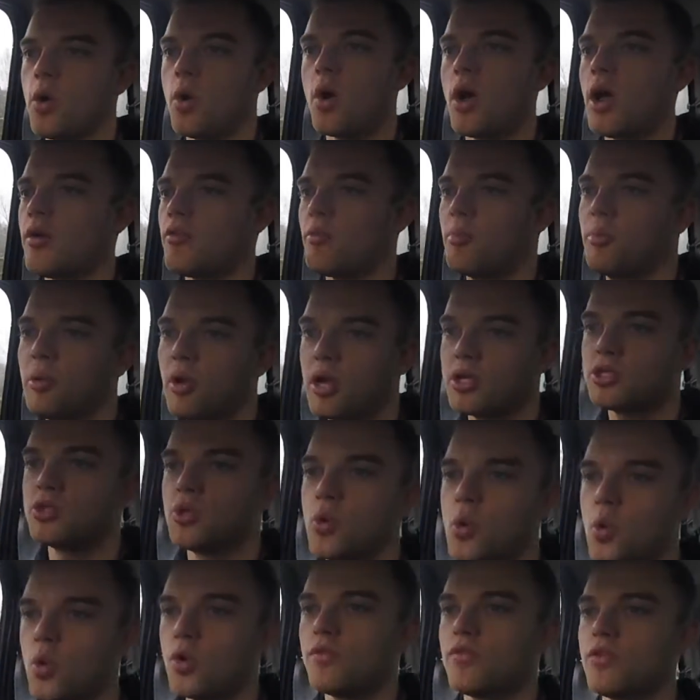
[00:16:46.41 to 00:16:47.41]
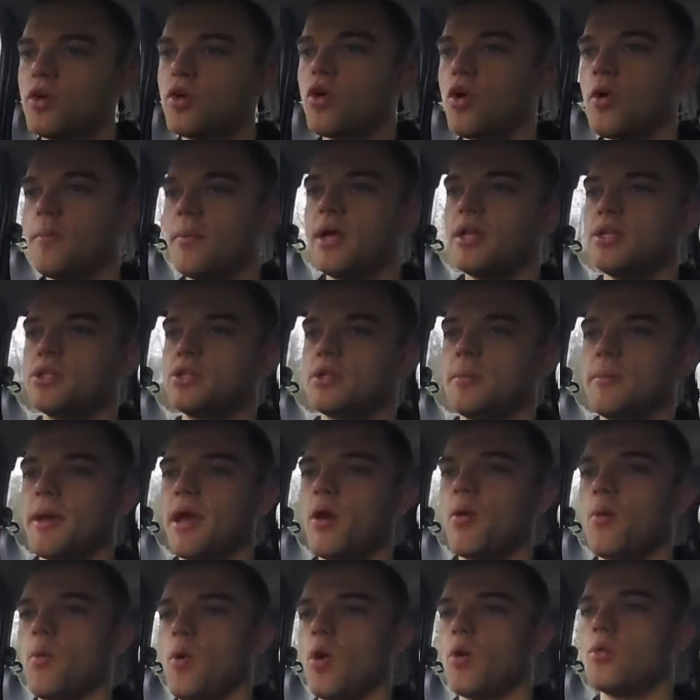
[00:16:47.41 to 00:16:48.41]
I replied to all of the comments
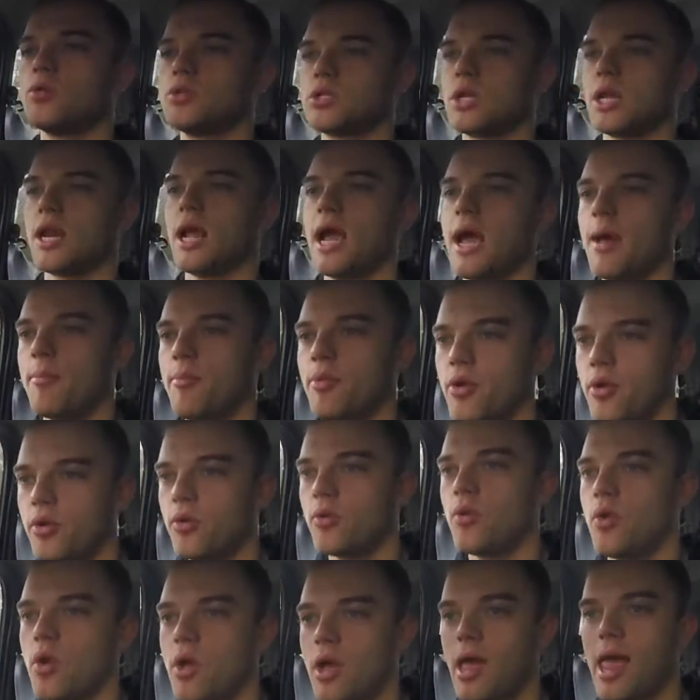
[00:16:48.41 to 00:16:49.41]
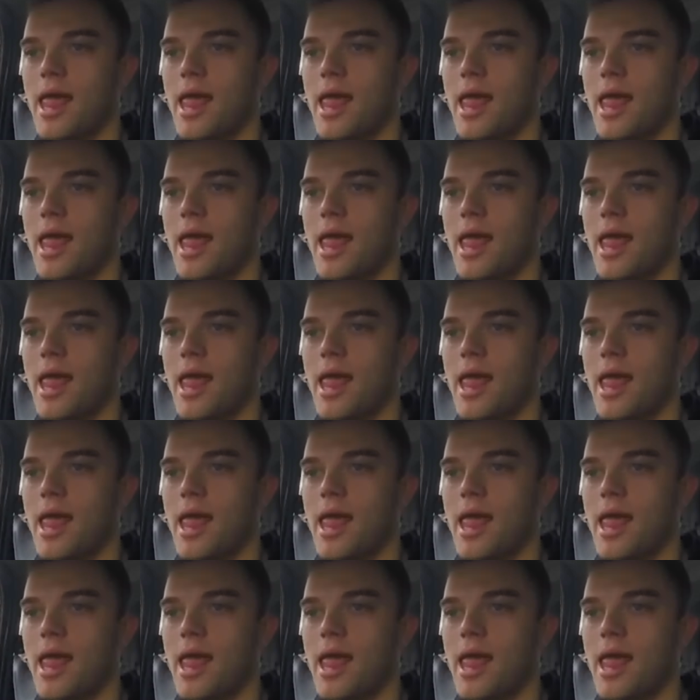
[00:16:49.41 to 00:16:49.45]
about what was going to happen.